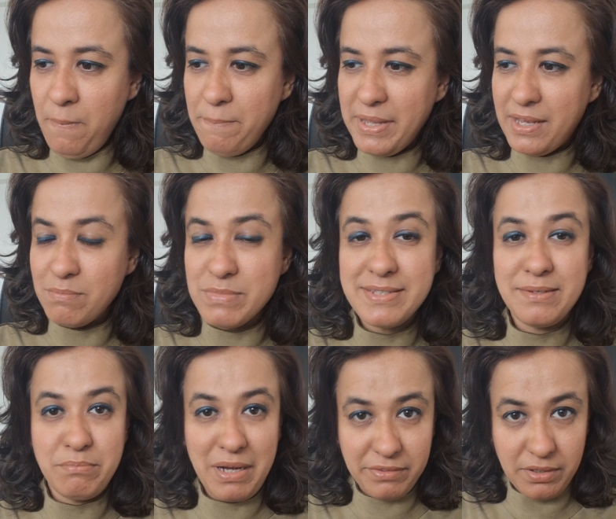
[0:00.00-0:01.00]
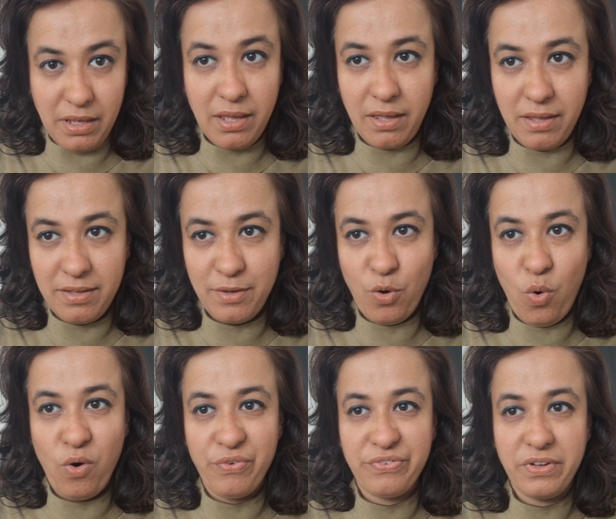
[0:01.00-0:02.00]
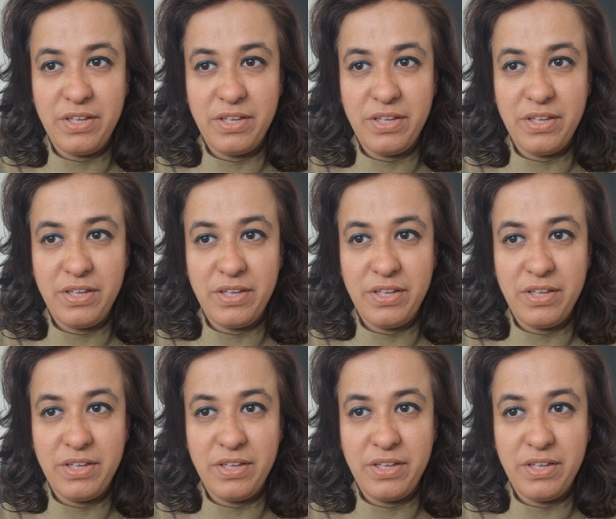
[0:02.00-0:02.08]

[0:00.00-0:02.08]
becomes the mother of